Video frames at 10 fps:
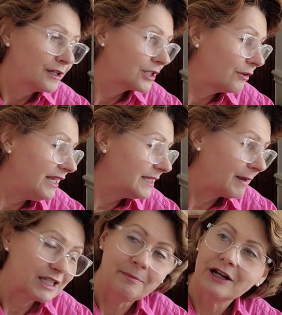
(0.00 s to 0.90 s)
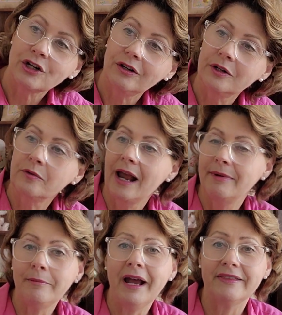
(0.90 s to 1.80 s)
So he's my special little rabbit.
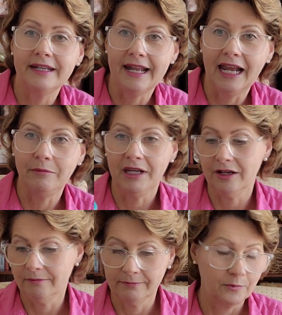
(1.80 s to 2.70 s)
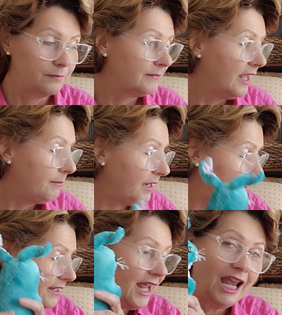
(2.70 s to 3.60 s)
I'm gonna have to name him. I have to
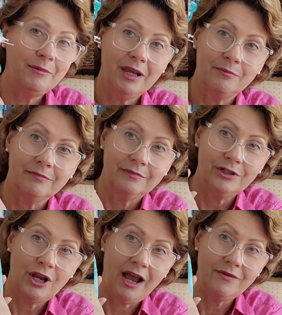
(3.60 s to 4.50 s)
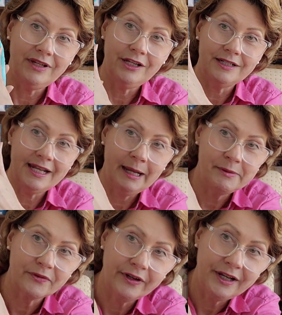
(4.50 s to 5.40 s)
name him. Do y'all have any good names
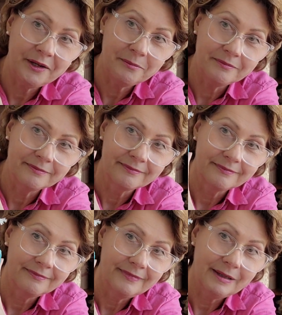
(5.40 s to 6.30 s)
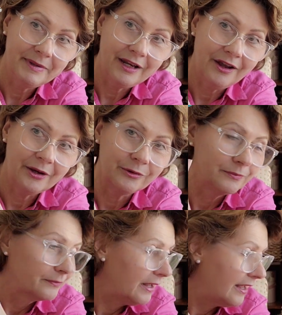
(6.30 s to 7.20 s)
for him? Let me know.
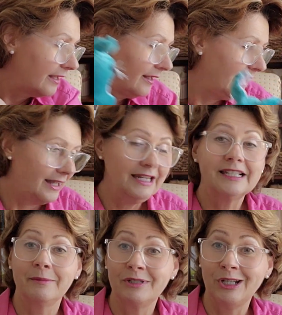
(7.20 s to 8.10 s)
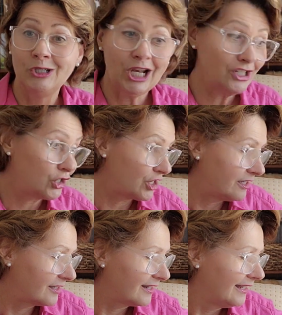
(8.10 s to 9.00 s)
I need some
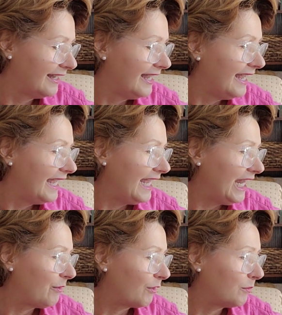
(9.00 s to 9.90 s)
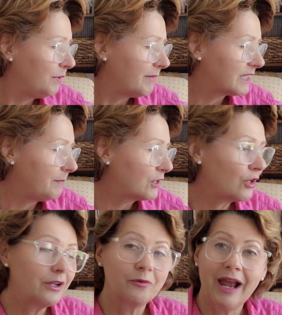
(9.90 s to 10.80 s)
suggestions. I'm gonna put my special
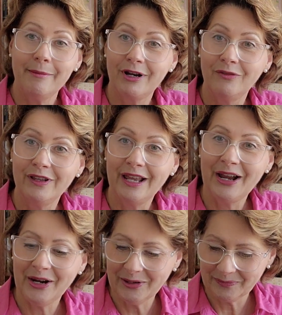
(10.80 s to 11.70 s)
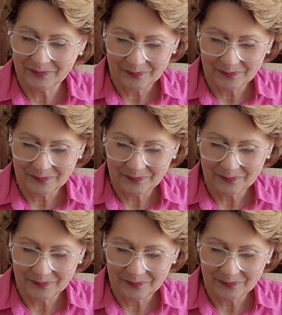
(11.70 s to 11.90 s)
little rabbit over there.